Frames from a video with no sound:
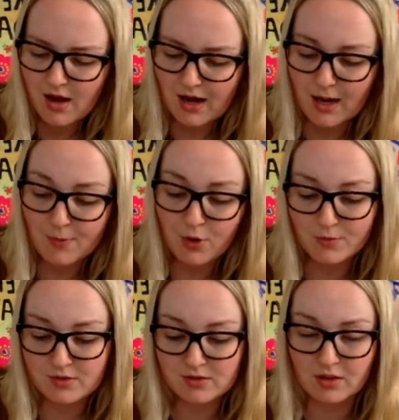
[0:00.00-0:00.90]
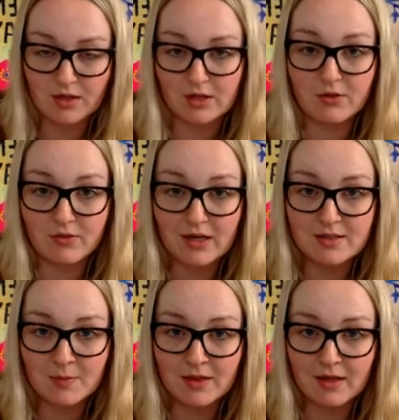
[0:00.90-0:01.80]
I'm almost certain you'll find
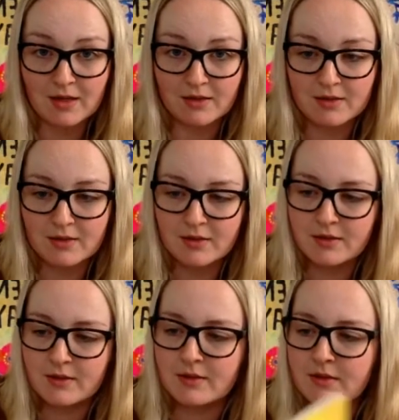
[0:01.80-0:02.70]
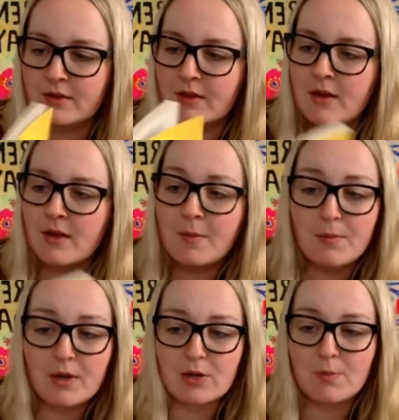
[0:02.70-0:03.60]
him in there.
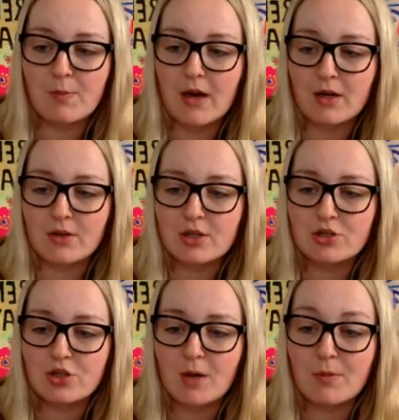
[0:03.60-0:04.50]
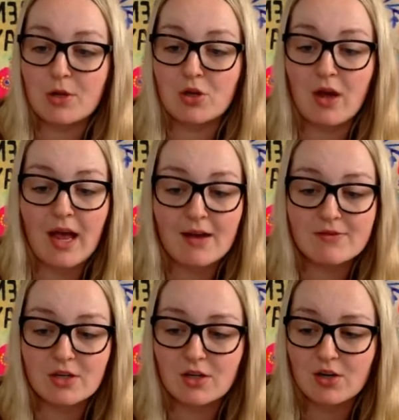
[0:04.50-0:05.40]
But you'd better look sharp. You'll have
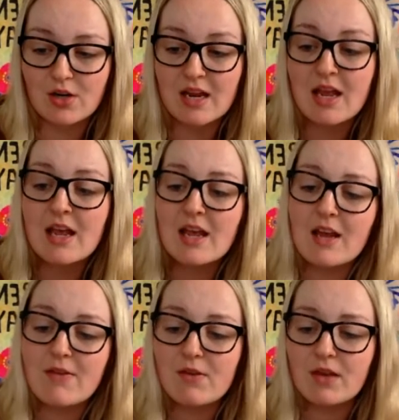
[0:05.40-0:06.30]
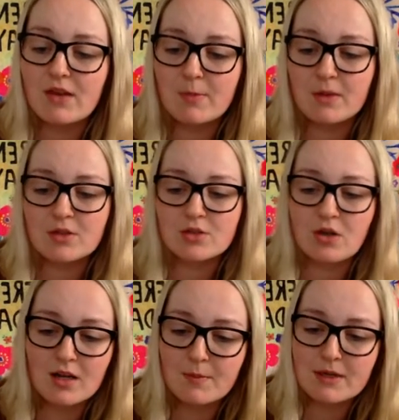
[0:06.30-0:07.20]
to hurry. If you leave him in the
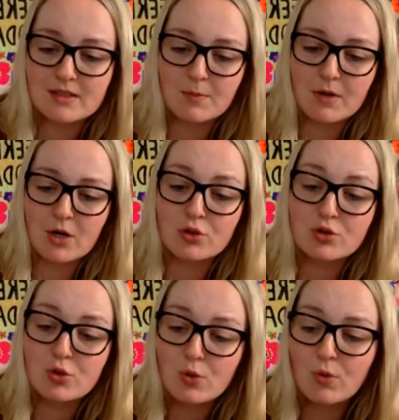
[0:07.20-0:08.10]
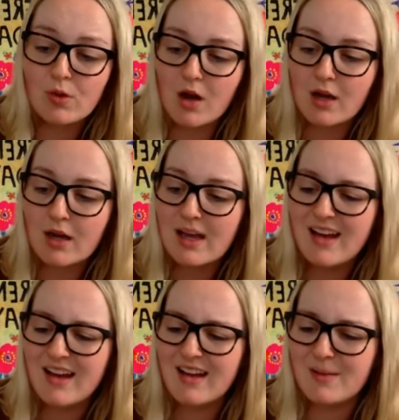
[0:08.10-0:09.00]
chocolate mixing barrel too long,
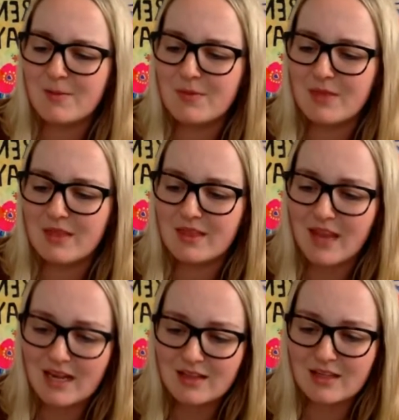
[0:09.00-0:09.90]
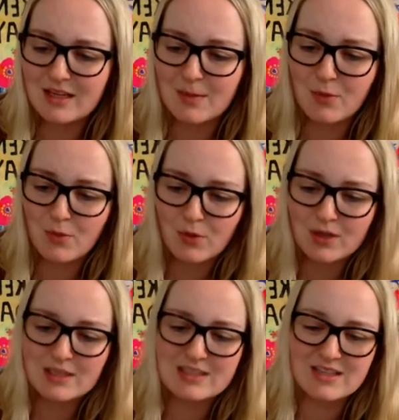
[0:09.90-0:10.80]
he'll likely get poured
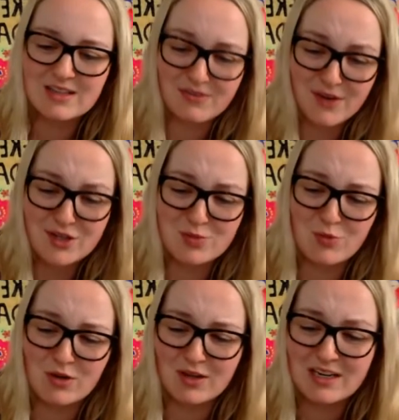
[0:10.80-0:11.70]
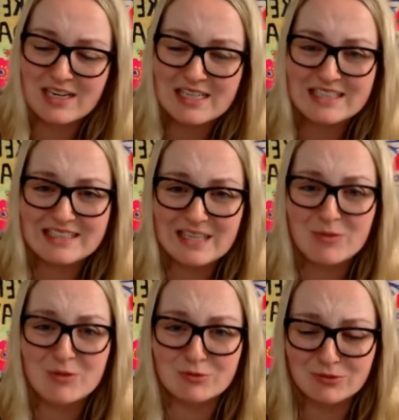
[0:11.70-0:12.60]
into the fudge boiler, and that
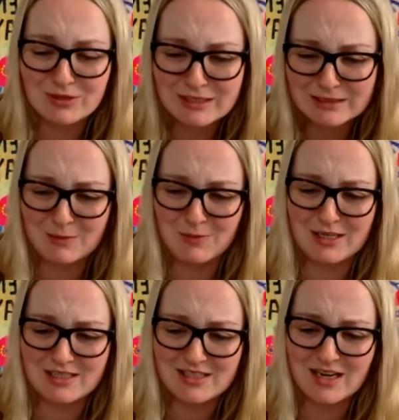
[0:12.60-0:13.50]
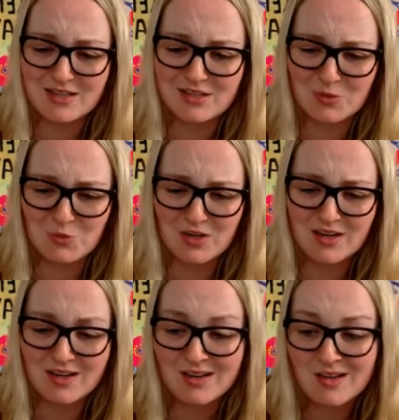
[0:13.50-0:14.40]
would really be a disaster, wouldn't
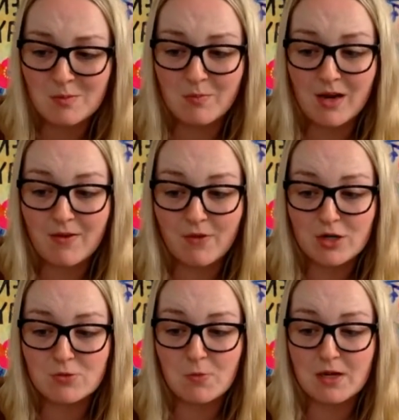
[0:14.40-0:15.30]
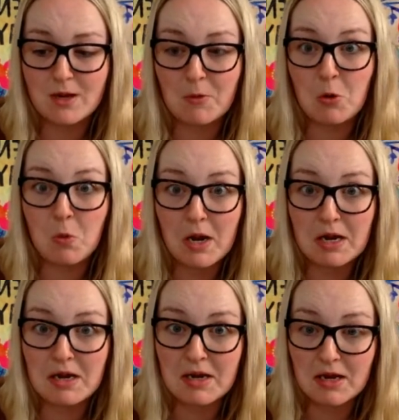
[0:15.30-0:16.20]
it? My fudge would become quite
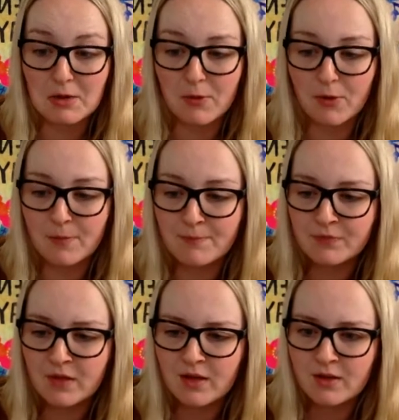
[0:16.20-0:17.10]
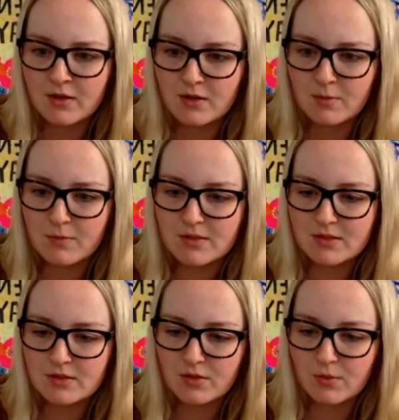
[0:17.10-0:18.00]
unedible.
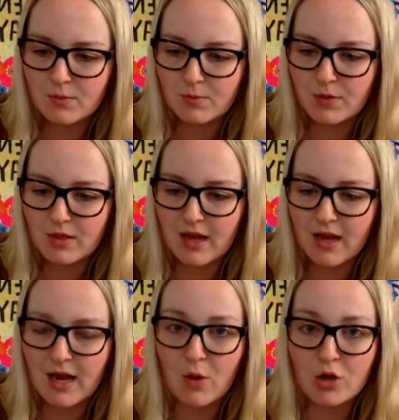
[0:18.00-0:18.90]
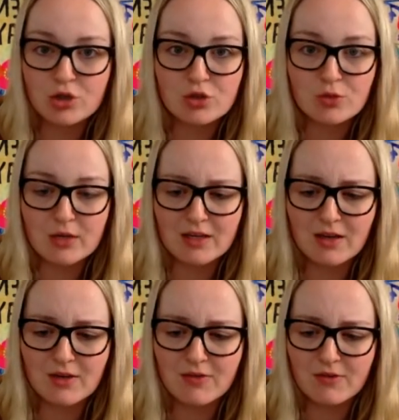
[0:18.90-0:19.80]
Mrs. Gloop let out a shriek
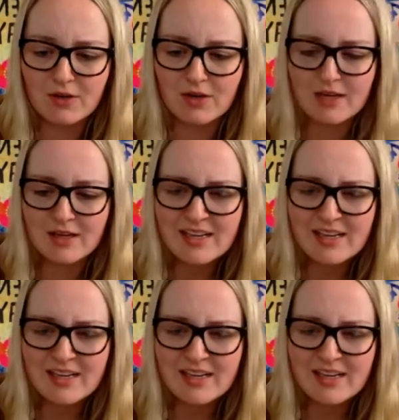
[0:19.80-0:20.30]
of fury.